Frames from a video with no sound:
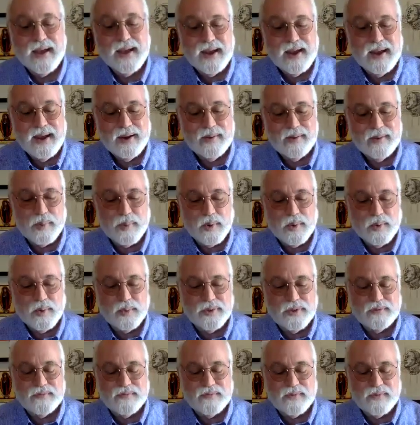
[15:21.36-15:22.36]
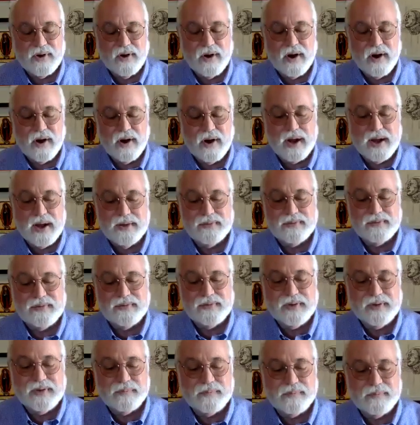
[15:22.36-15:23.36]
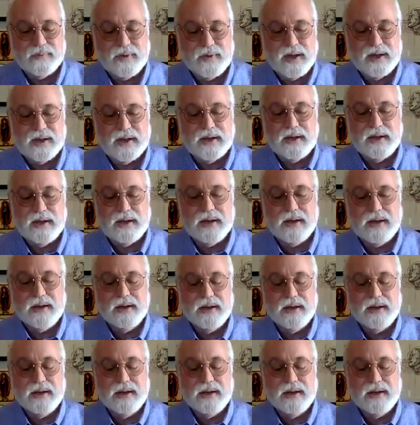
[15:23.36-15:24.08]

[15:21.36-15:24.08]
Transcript: And both of our eyes get flooded